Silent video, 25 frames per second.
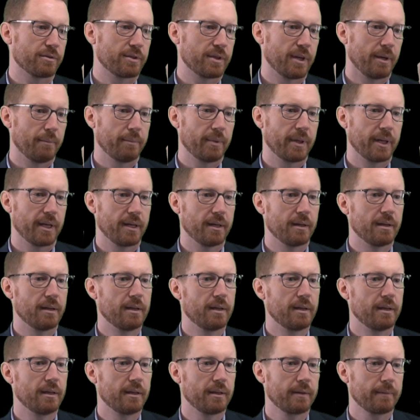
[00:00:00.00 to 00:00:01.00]
or something.
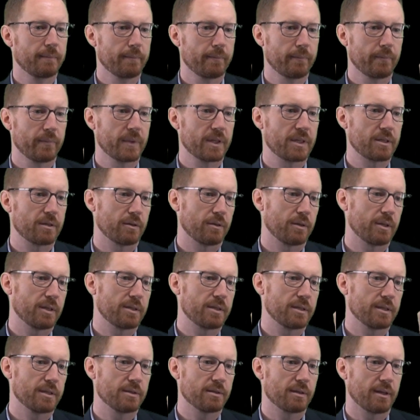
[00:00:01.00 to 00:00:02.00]
So
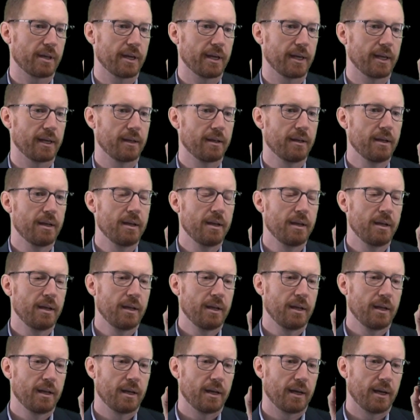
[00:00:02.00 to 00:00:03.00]
this is like
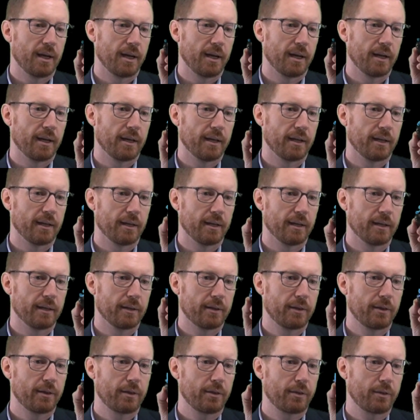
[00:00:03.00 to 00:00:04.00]
uh,
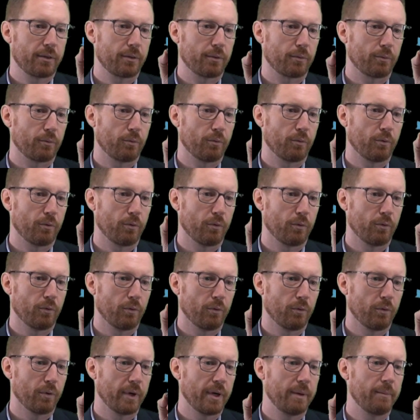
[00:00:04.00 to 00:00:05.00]

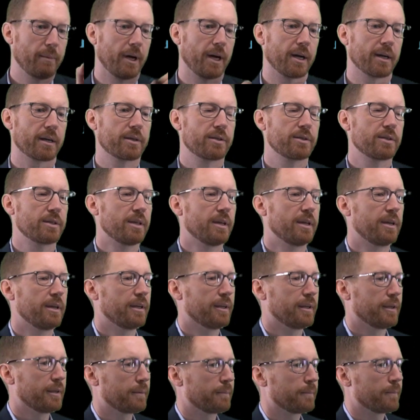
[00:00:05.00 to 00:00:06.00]
three bucks.
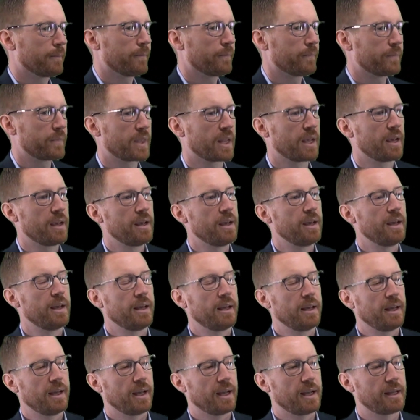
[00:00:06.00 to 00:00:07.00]

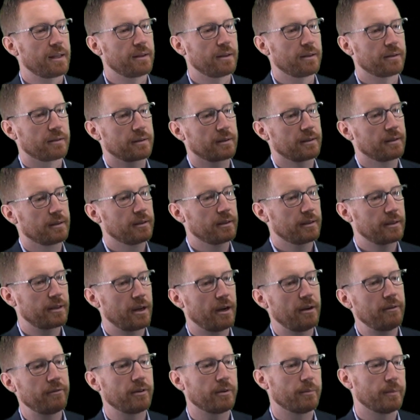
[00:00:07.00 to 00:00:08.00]
And the
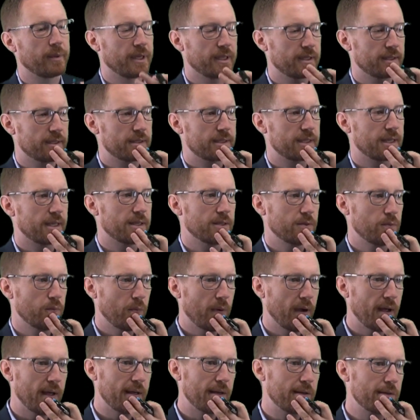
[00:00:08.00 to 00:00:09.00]
government says,
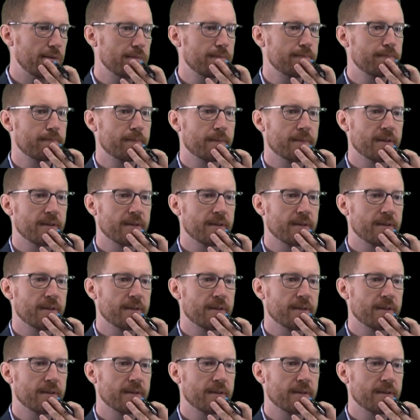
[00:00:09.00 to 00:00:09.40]
well,